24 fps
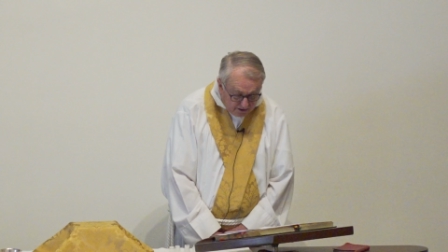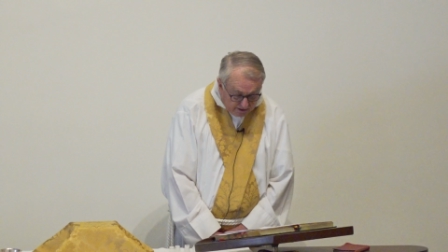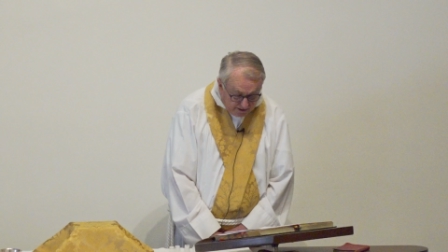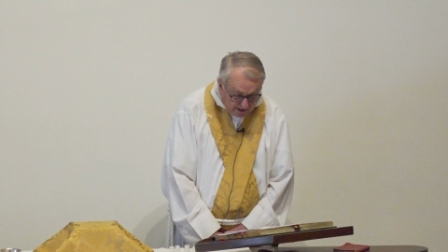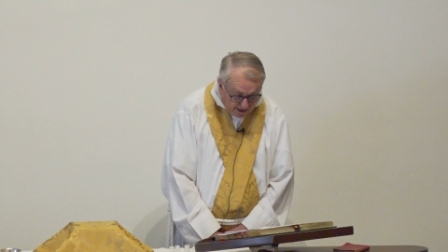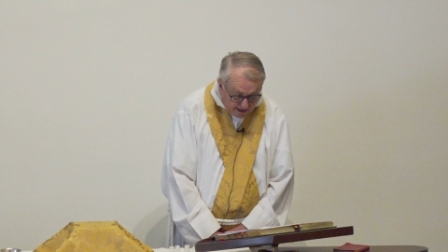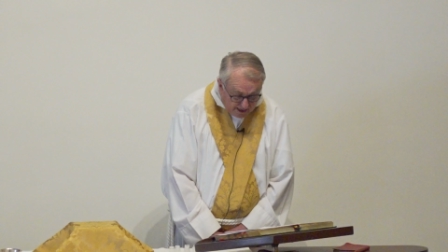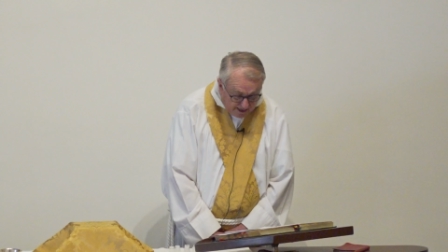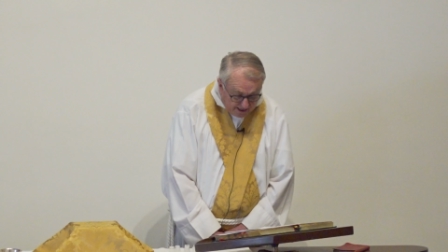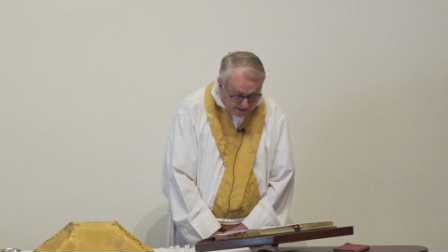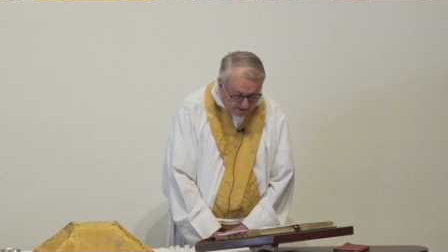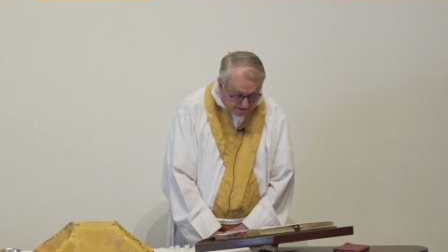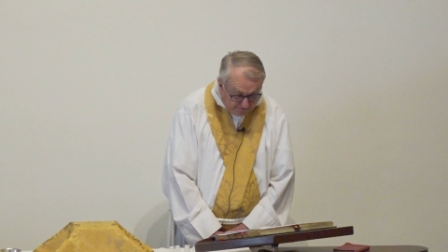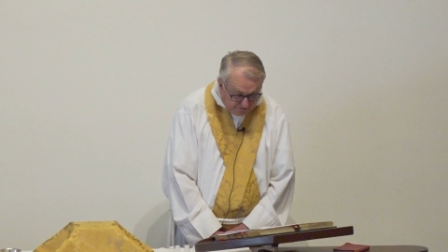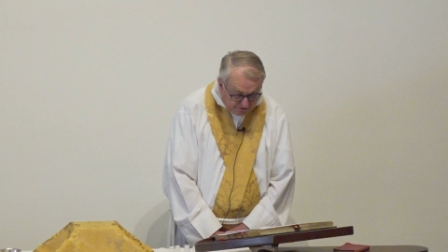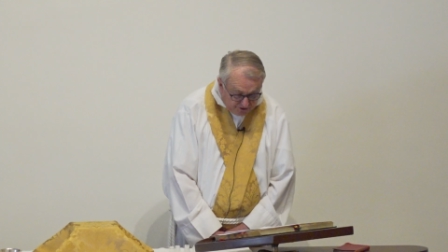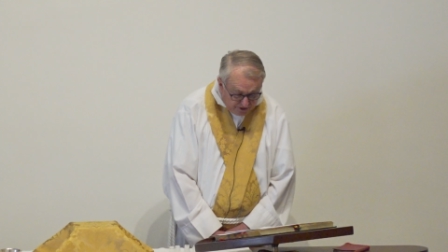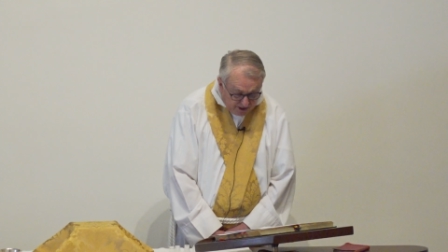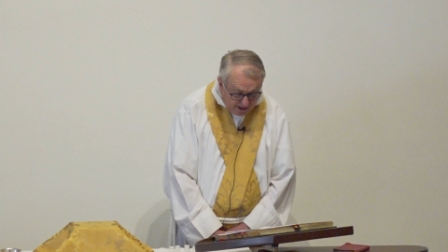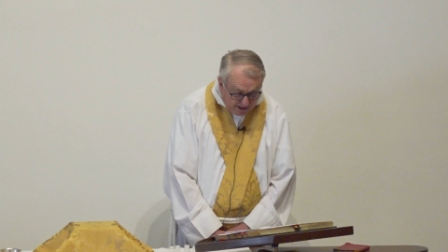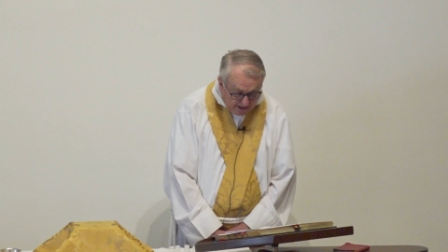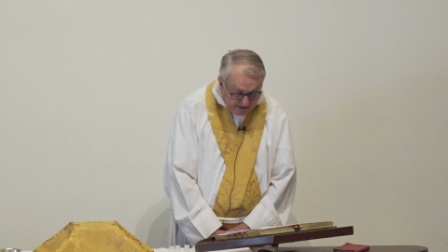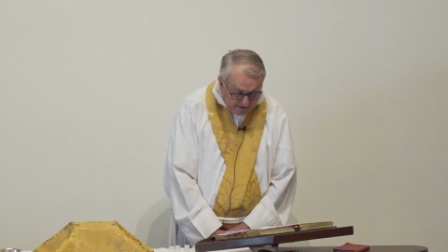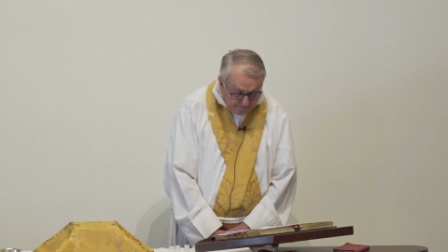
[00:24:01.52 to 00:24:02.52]

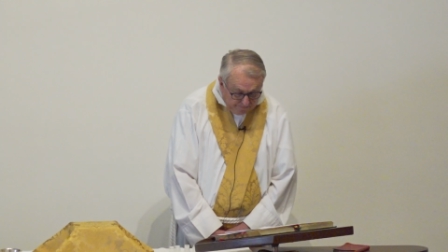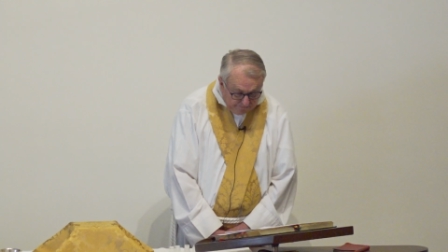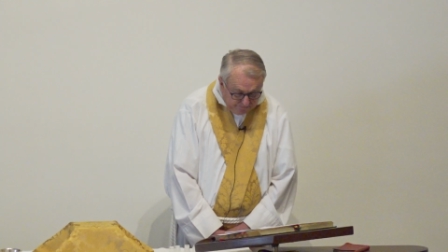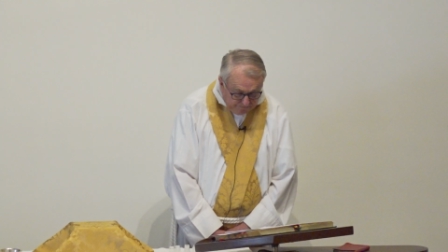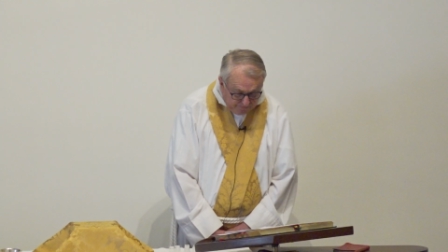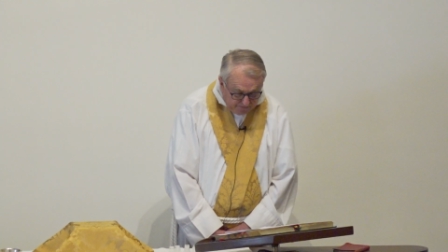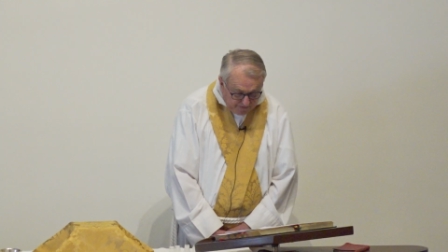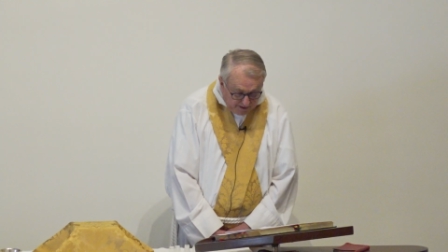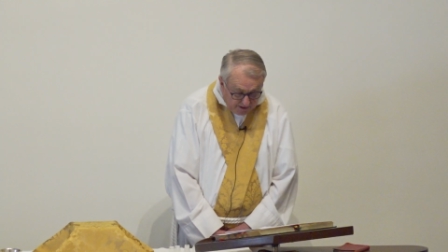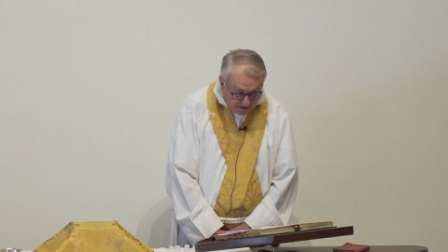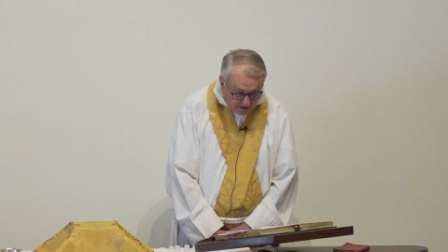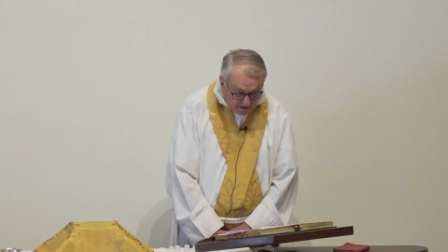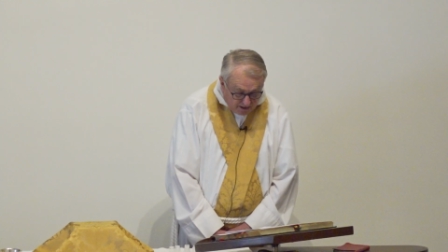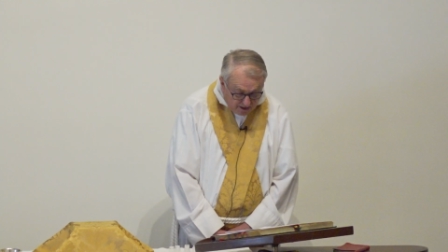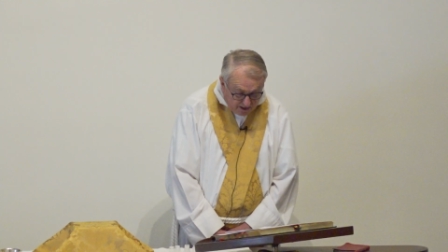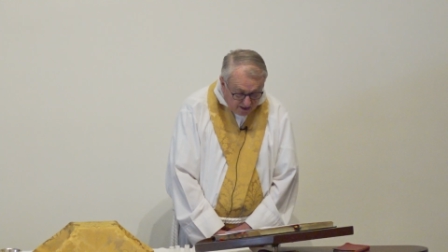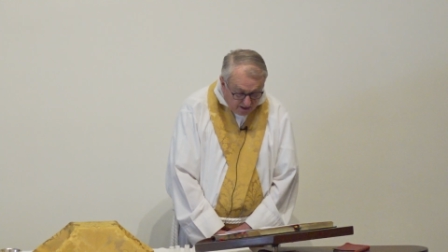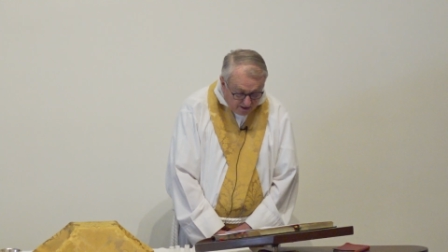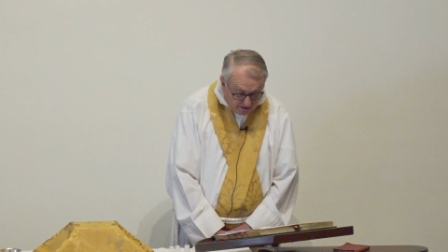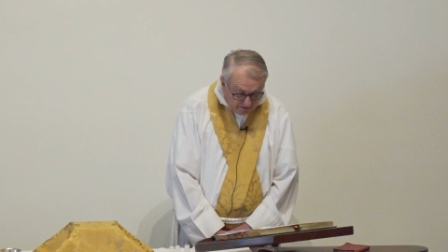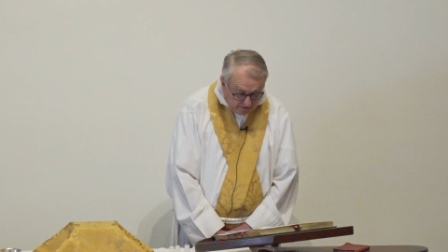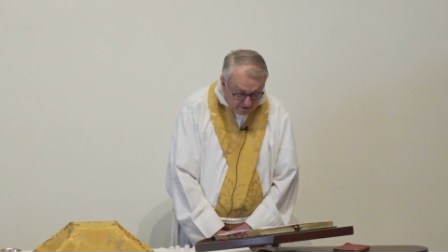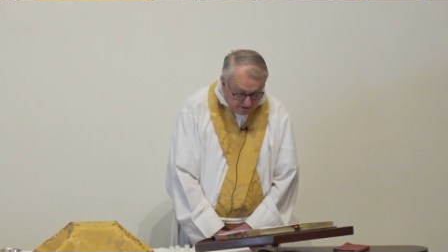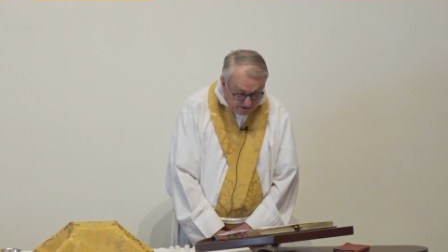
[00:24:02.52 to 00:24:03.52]
lives their
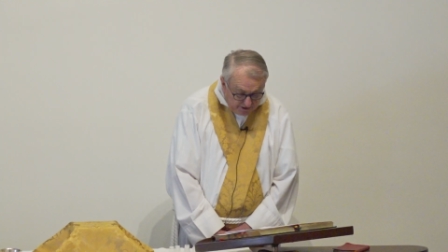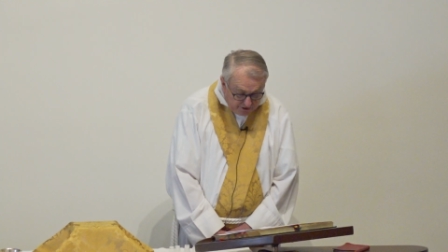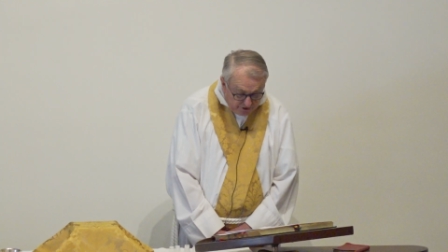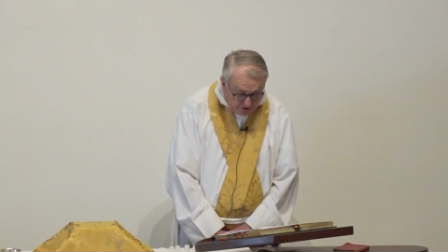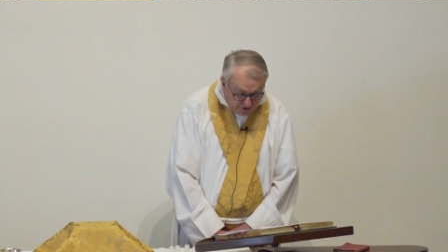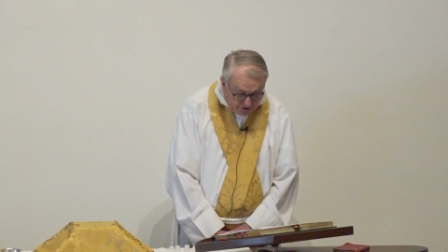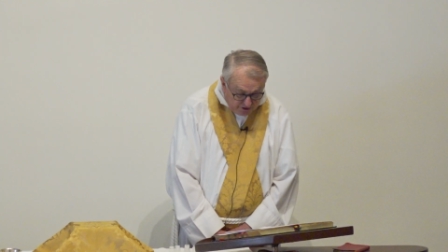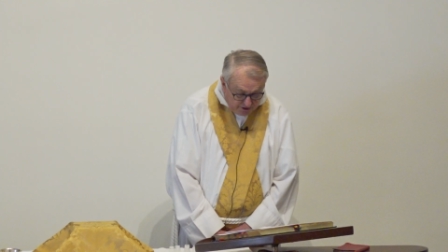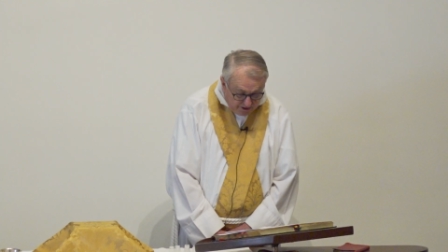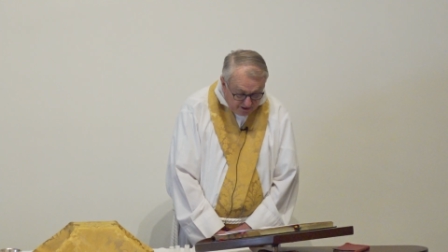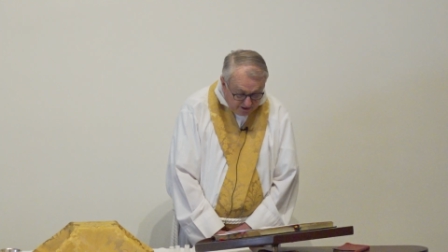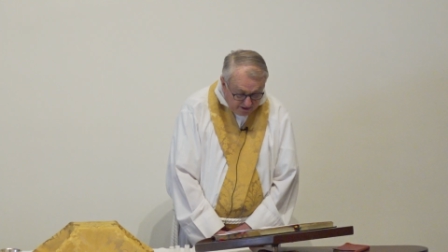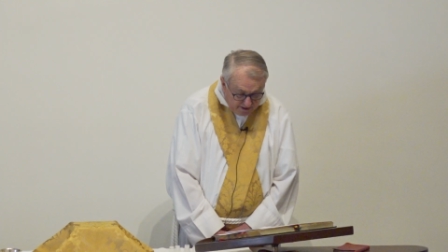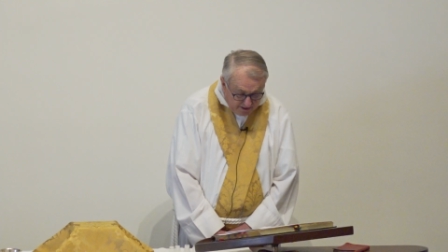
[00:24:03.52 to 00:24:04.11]
courage